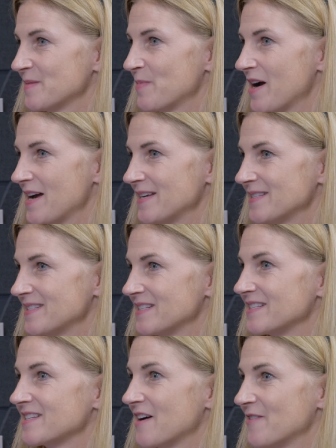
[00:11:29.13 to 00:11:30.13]
surprised
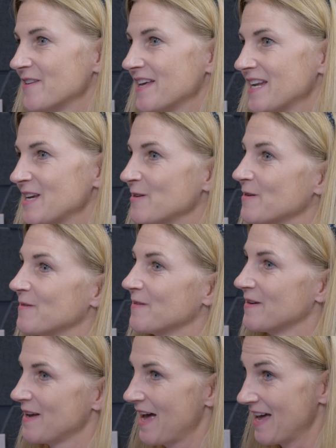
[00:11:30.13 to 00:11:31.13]
to discover that he
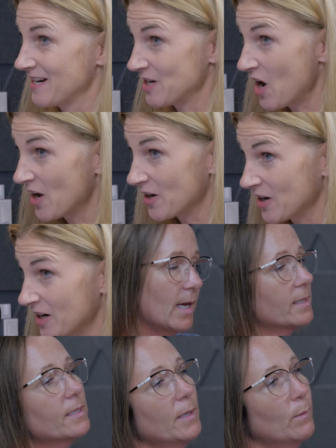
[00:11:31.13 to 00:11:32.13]
had a daughter.
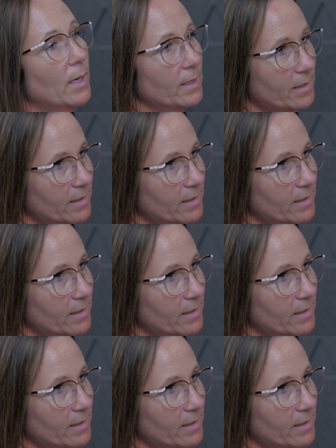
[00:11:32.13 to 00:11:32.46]
Yes, he was.